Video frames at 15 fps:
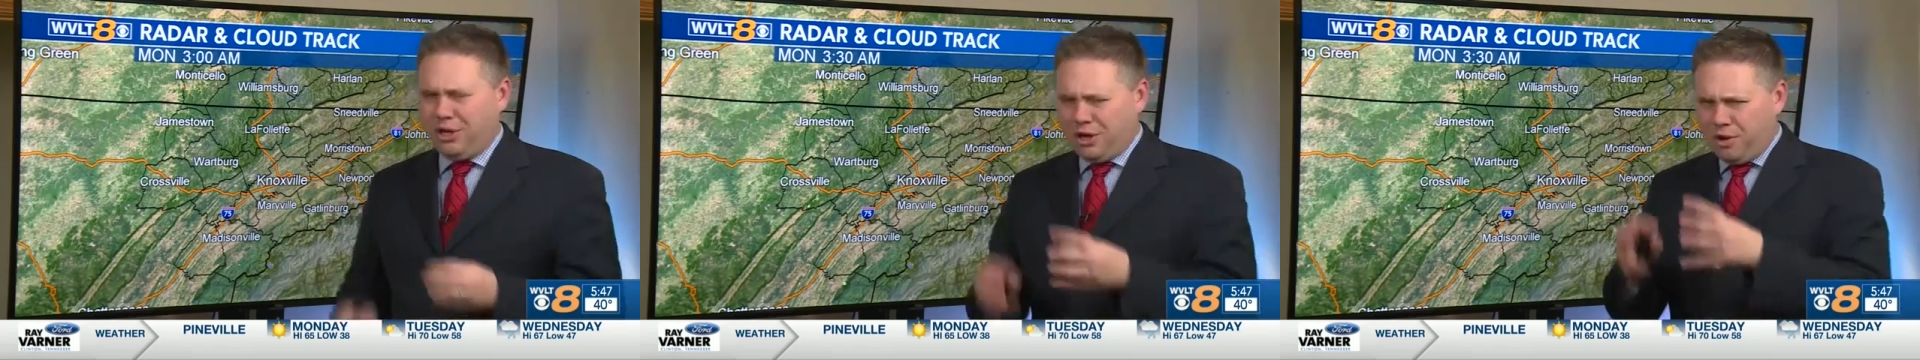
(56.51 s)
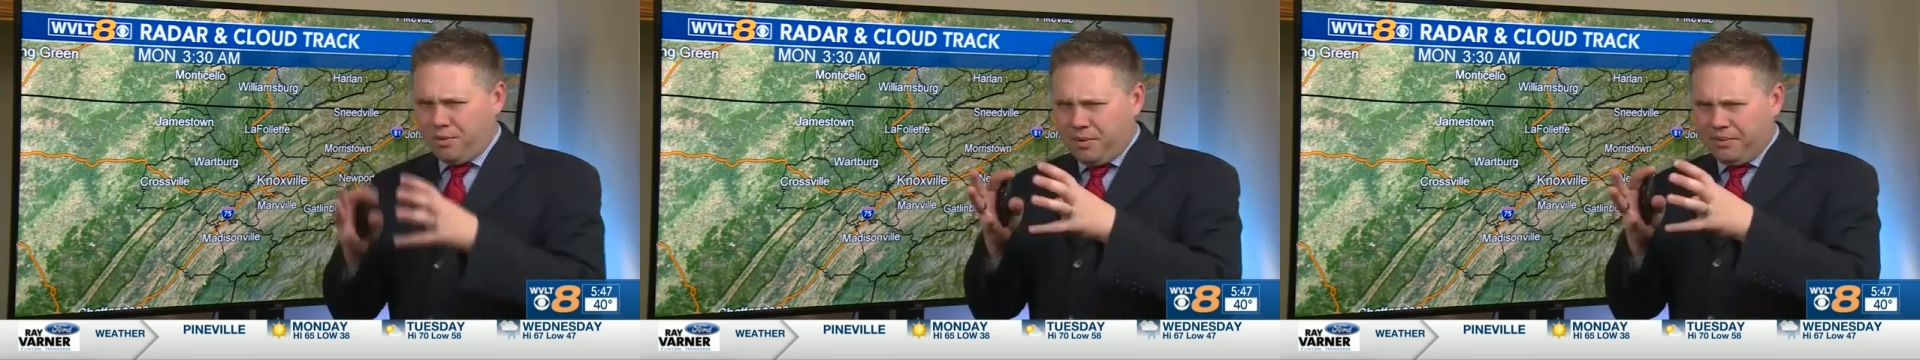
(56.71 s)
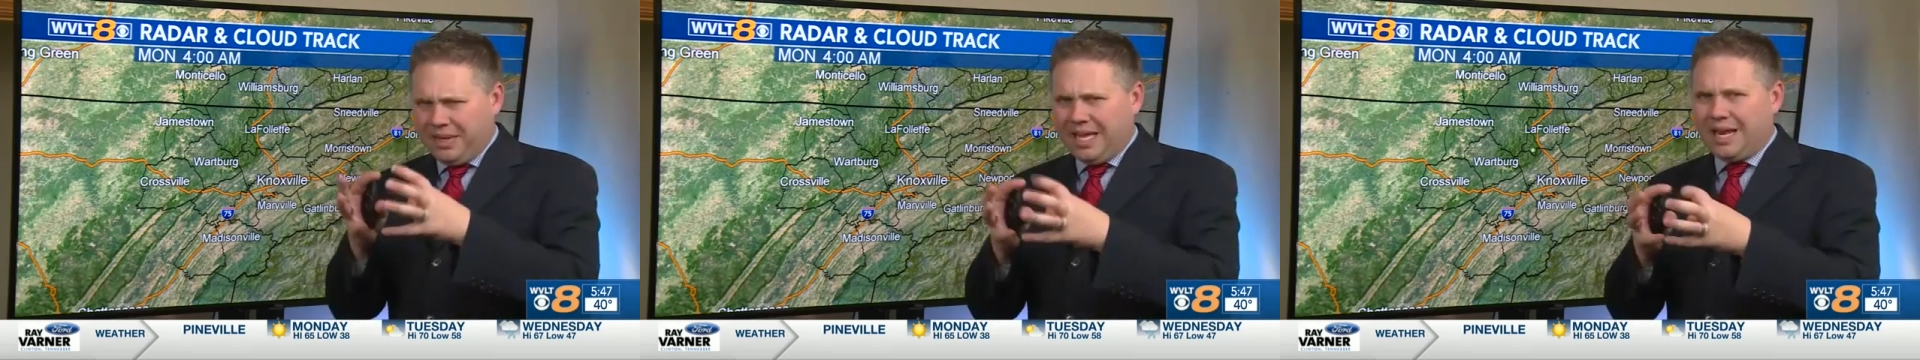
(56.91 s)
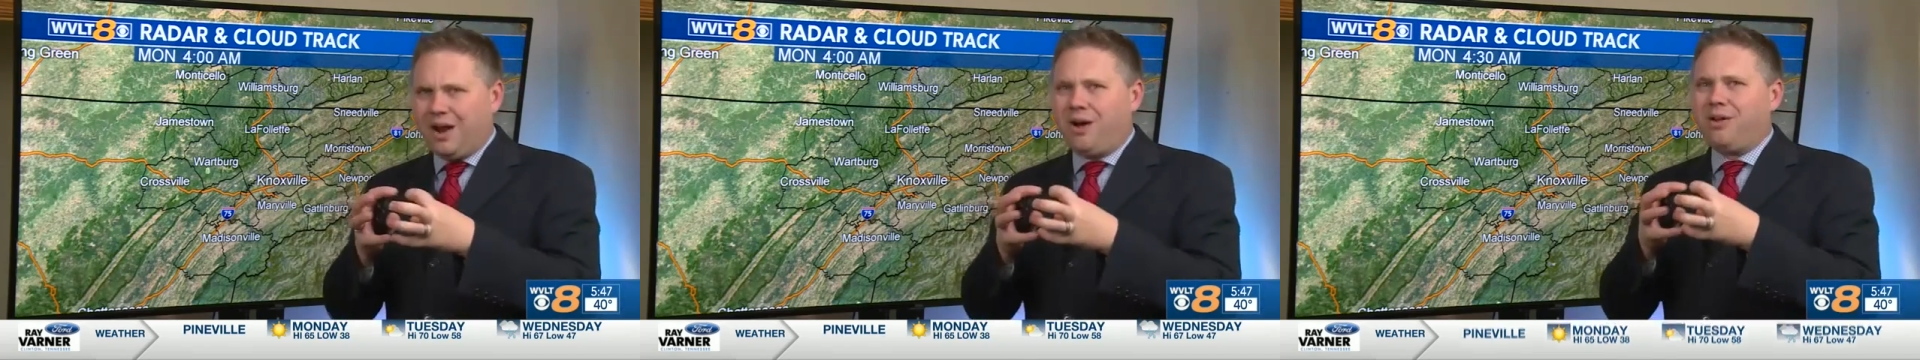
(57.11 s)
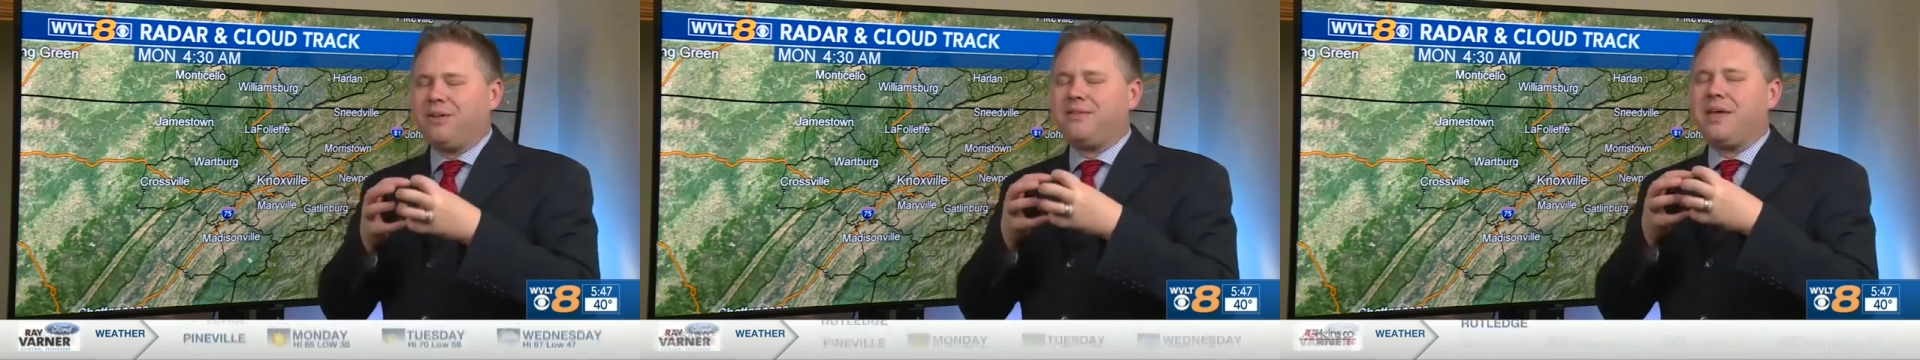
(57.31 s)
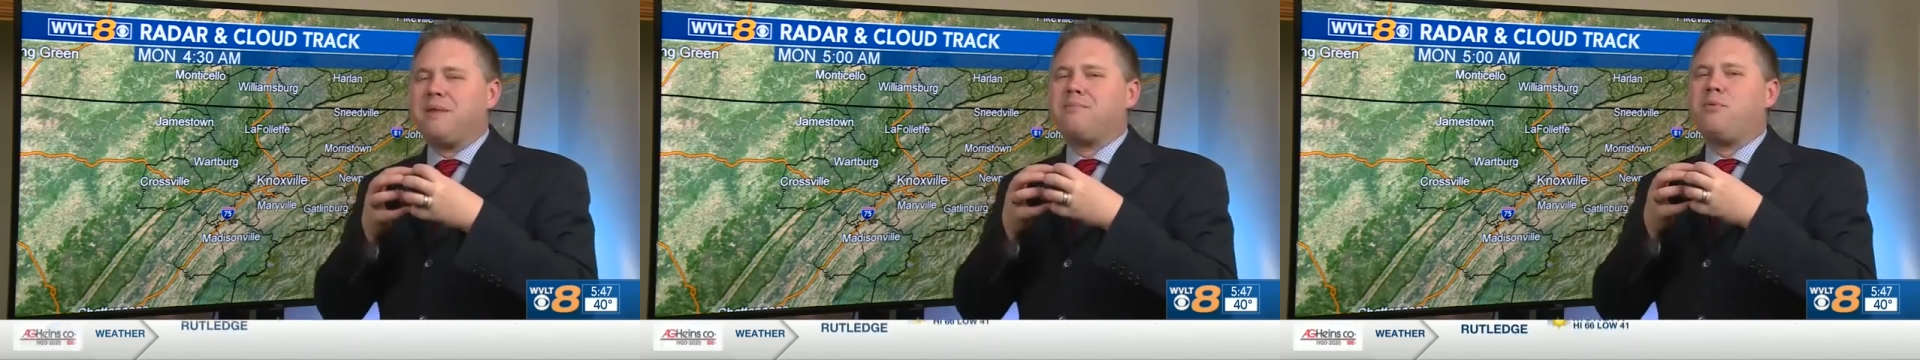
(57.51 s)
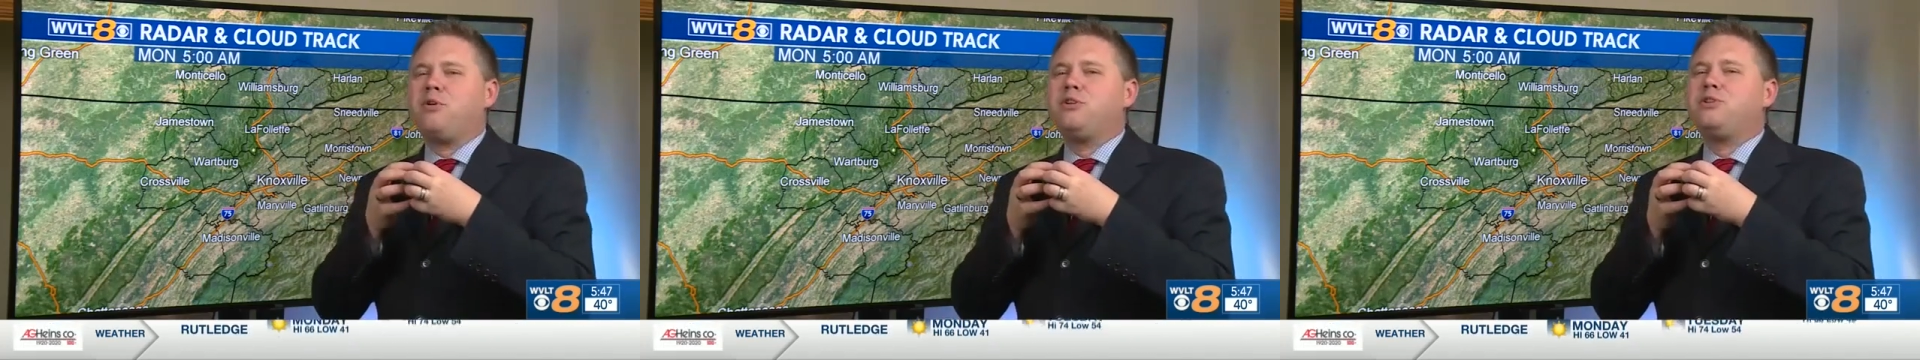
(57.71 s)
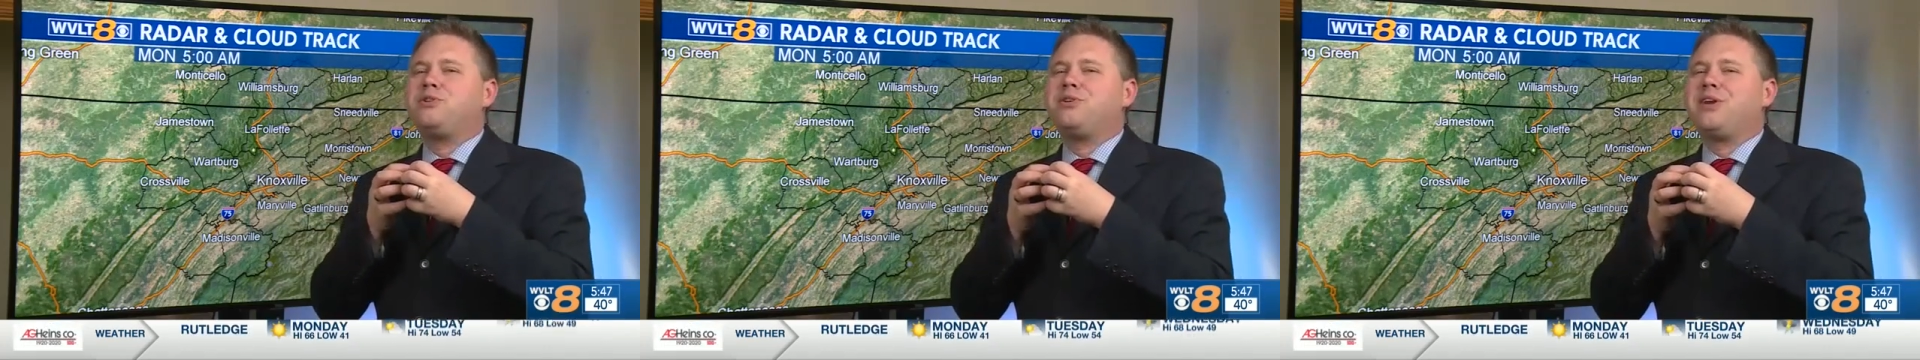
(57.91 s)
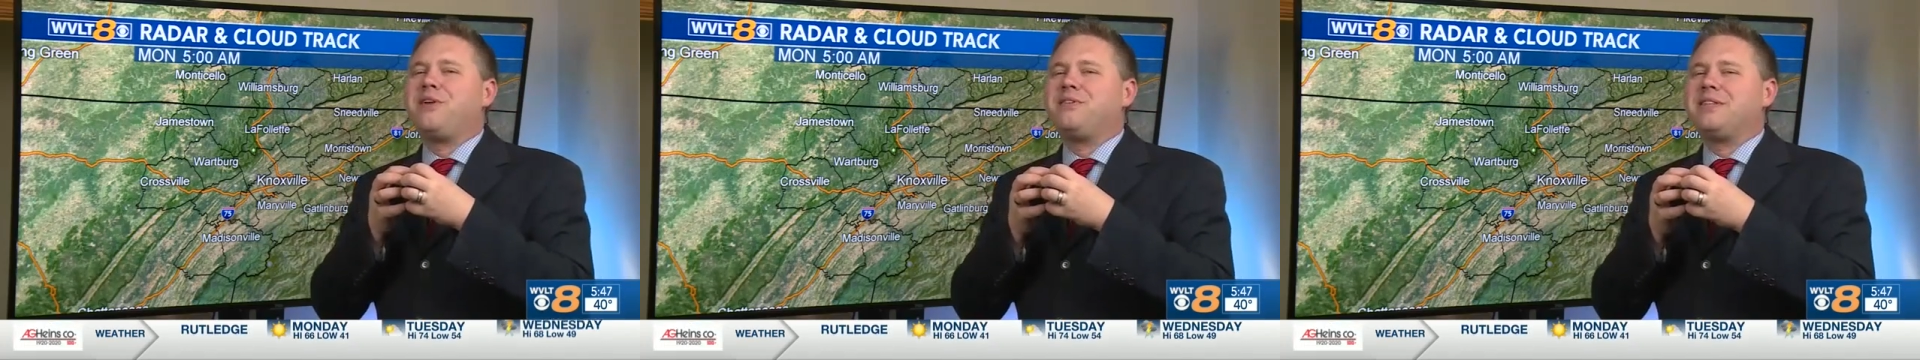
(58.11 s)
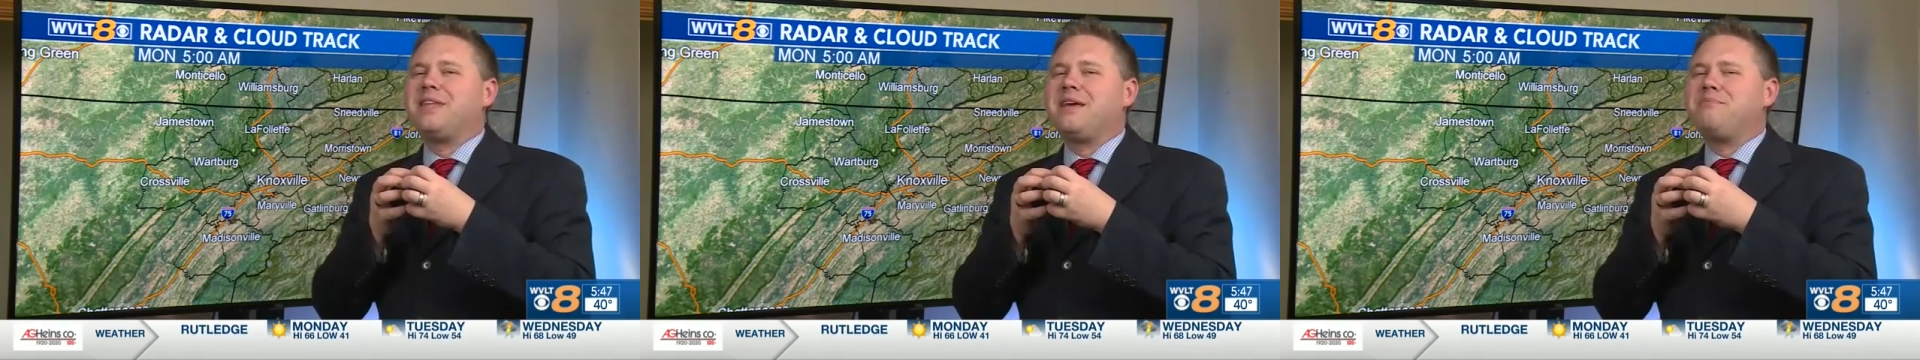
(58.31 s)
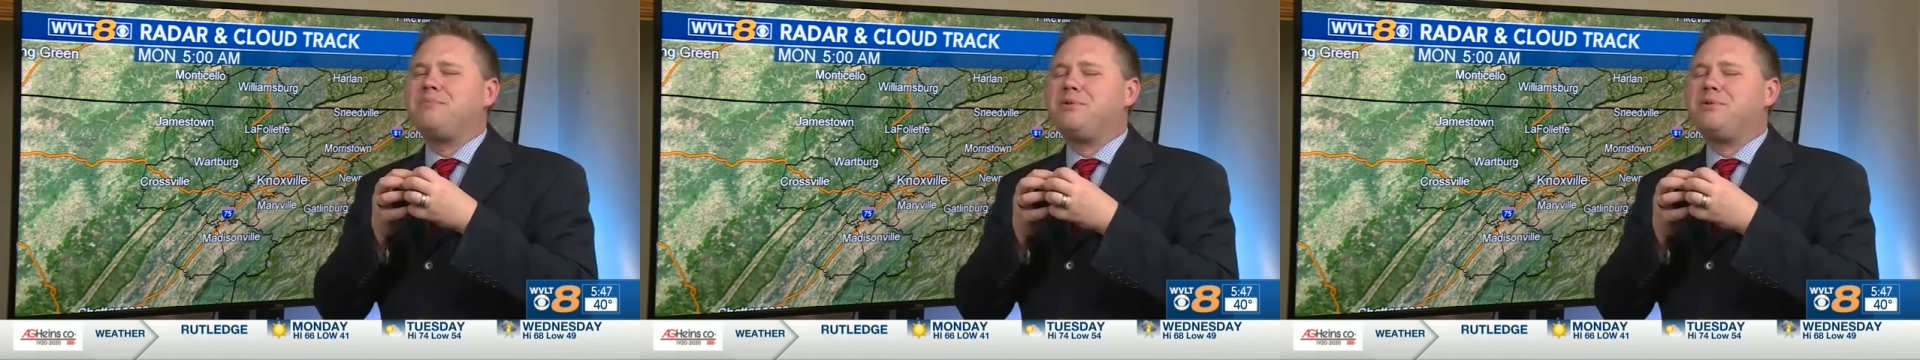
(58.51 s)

You know, when we get all of that moisture and everything